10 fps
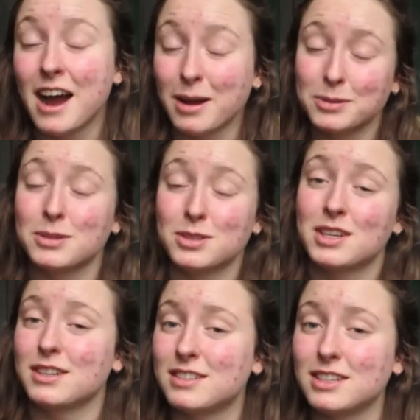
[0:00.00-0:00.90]
I'm going to
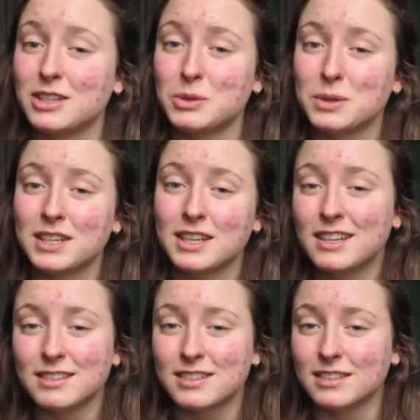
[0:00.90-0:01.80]
continue with it
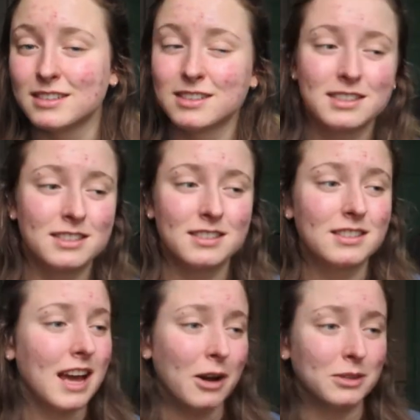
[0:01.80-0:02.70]
until it's
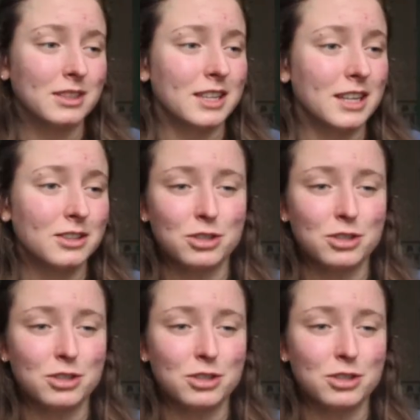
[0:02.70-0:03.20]
out there,